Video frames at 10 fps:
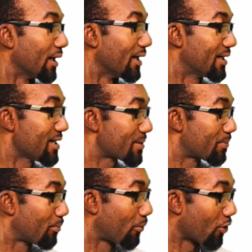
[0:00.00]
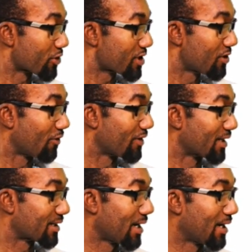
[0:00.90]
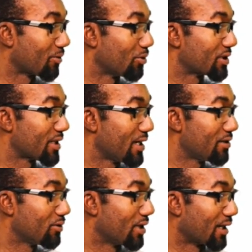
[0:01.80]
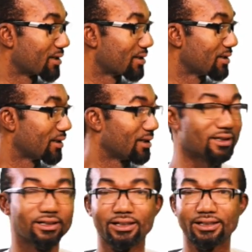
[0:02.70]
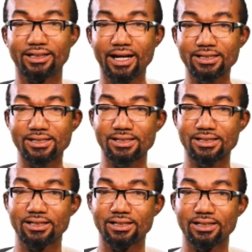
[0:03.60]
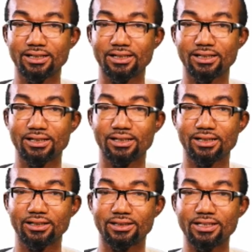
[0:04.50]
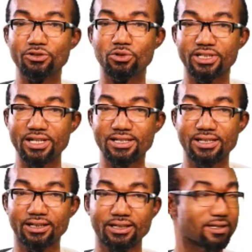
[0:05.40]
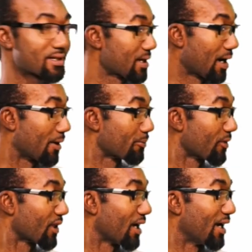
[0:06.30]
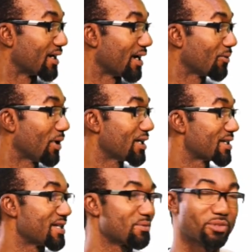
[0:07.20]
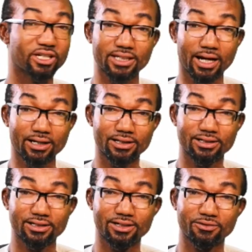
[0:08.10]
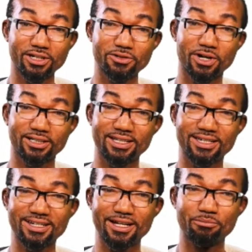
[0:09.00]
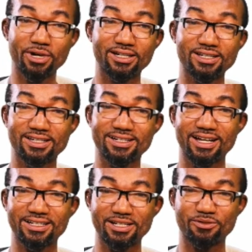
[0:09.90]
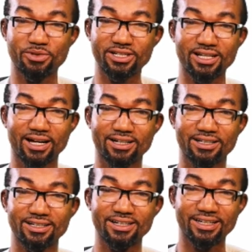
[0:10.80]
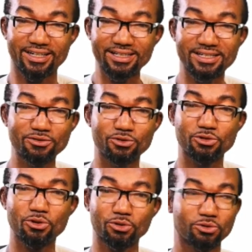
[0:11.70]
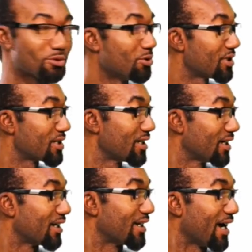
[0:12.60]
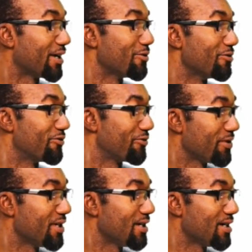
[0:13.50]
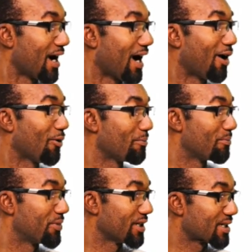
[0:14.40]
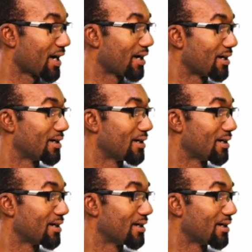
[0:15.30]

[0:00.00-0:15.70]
this portion of the tongue will tell you that that thing you tasted is sour. And then when it is bitter, when you are taking a medicine that is bitter, getting to your throat that you feel how bitter